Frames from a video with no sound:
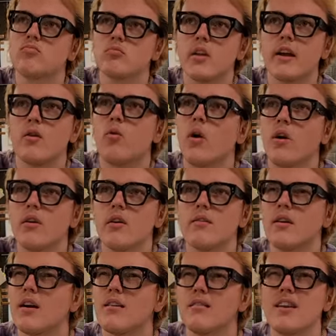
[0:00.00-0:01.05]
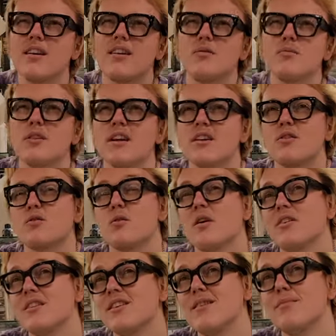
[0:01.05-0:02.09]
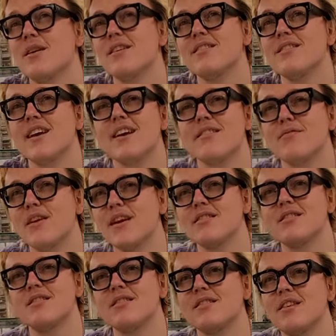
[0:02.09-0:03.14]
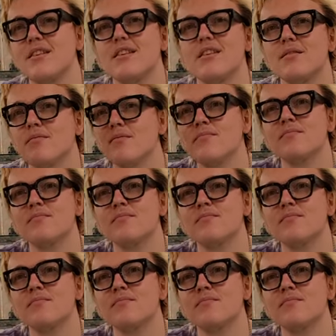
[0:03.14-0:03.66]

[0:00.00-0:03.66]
like qual uh, not uh, not quality but they advanced the